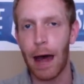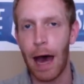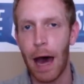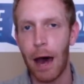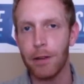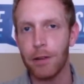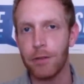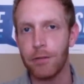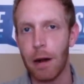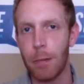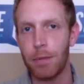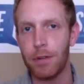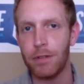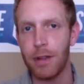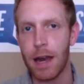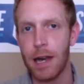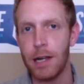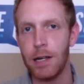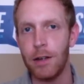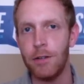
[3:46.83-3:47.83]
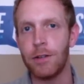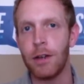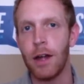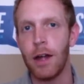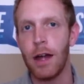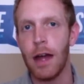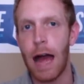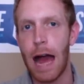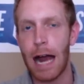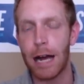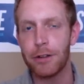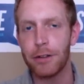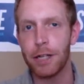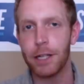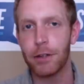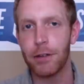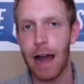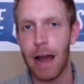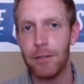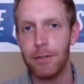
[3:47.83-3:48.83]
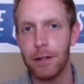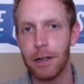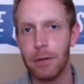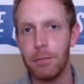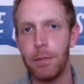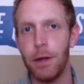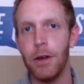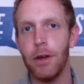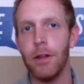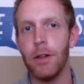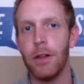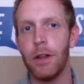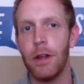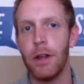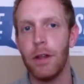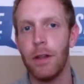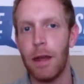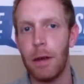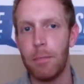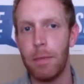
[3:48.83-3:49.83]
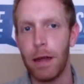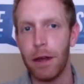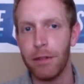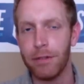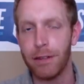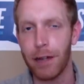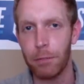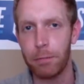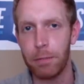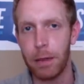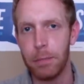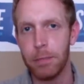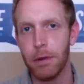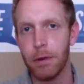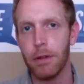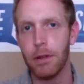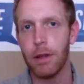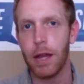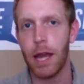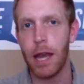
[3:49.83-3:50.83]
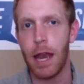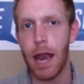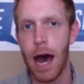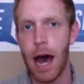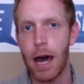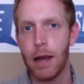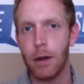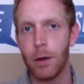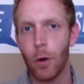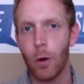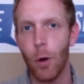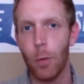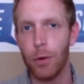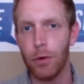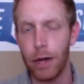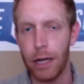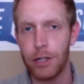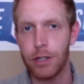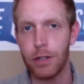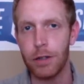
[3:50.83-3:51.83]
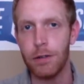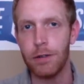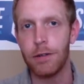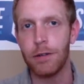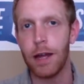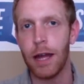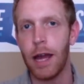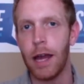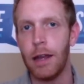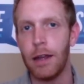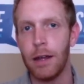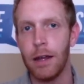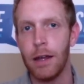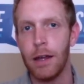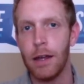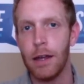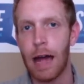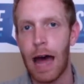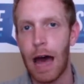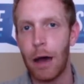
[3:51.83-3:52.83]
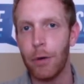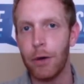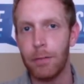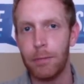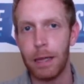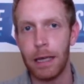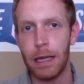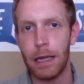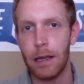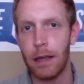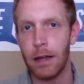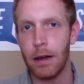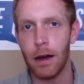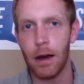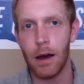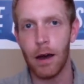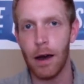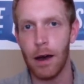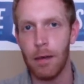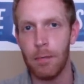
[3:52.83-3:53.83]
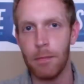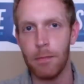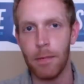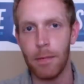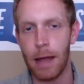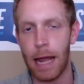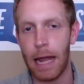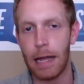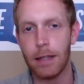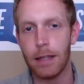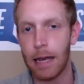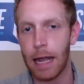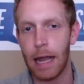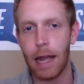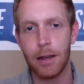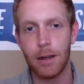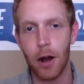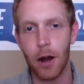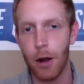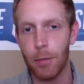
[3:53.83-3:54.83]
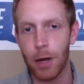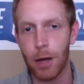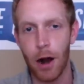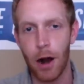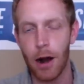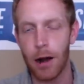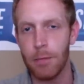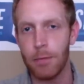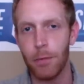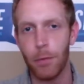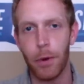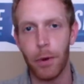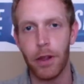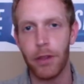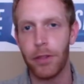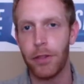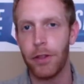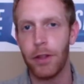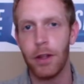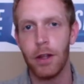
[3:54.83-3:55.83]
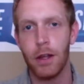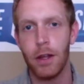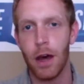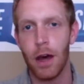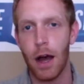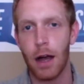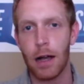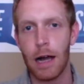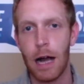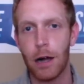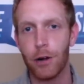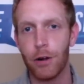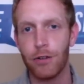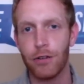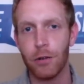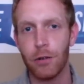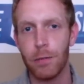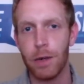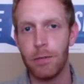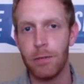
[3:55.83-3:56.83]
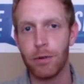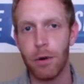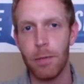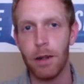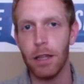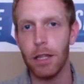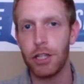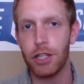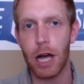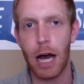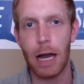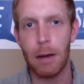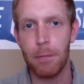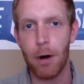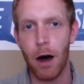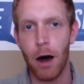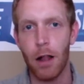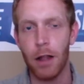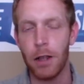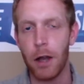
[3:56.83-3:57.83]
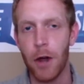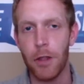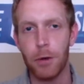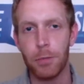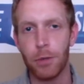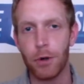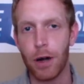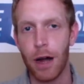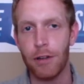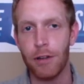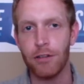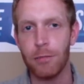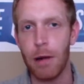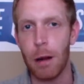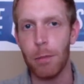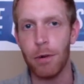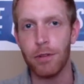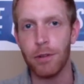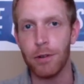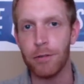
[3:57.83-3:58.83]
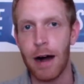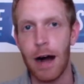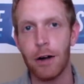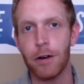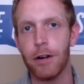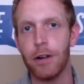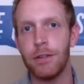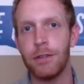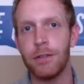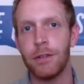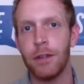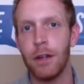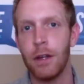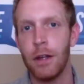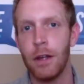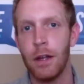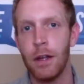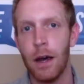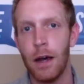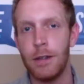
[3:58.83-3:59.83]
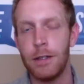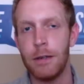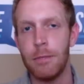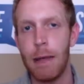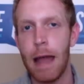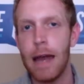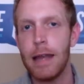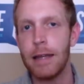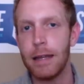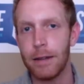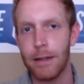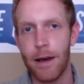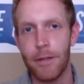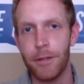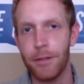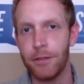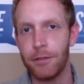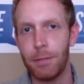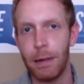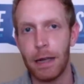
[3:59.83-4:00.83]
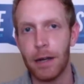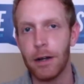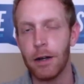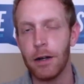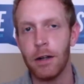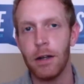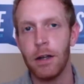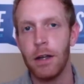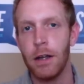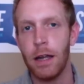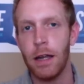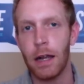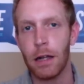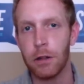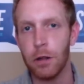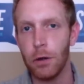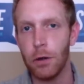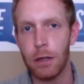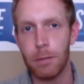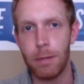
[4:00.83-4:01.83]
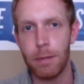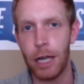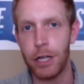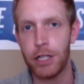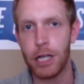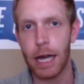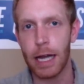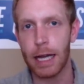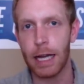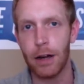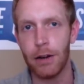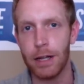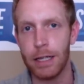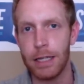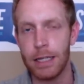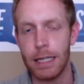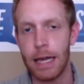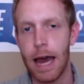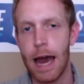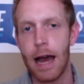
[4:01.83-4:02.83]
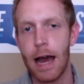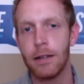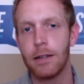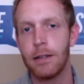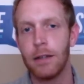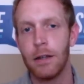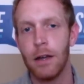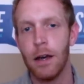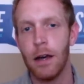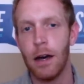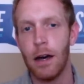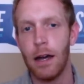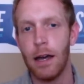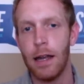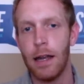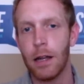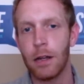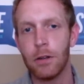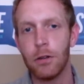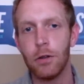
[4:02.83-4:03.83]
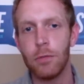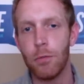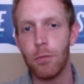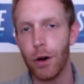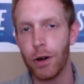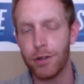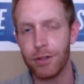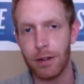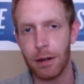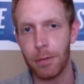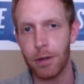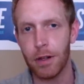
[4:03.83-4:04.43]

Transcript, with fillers: in the House of Representatives actually crafting a bill that bails out people and not corporations. And I would be um, hand in hand, arm in arm with uh, Congresswoman Pramila Jayapal and other progressive members of Congress uh, demanding that the Speaker include the Paycheck Guarantee Act uh, and include more